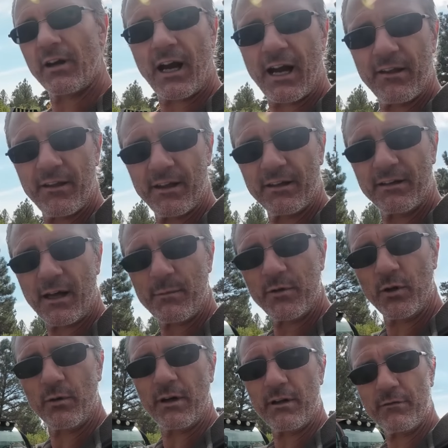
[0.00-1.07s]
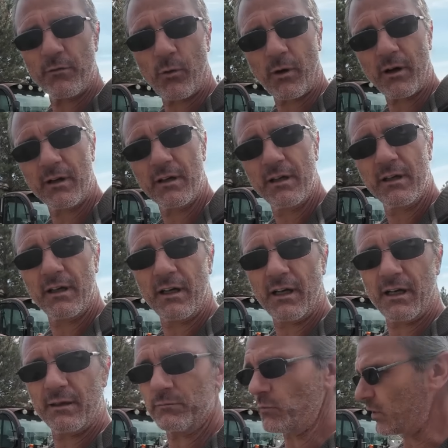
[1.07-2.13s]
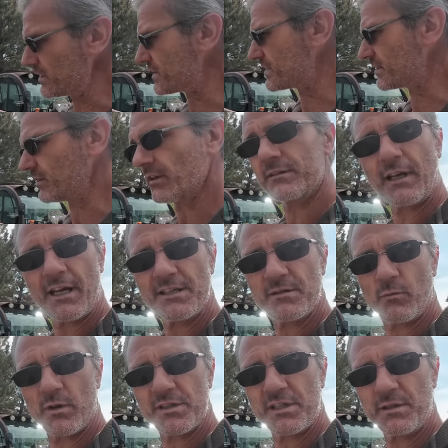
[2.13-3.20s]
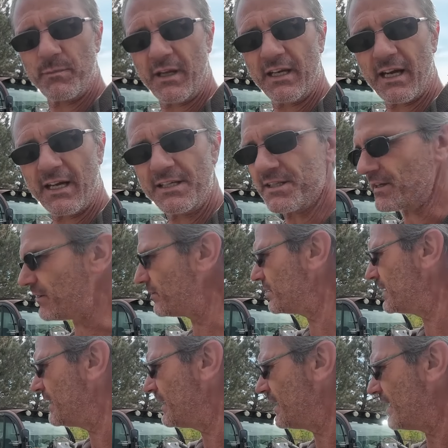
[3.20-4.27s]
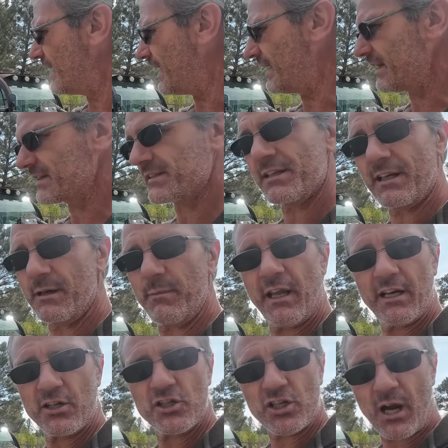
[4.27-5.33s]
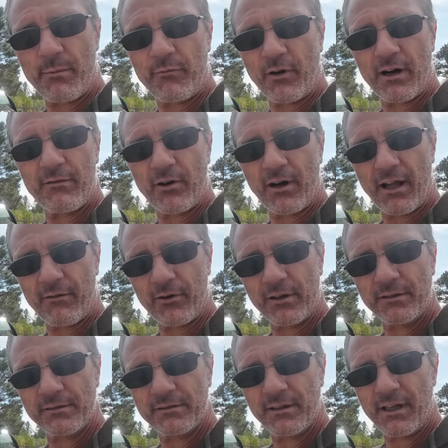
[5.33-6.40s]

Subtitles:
guy that I'm doing it for wants it to look nice and wants it to be nice, and it's going to be in his shop forever and ever.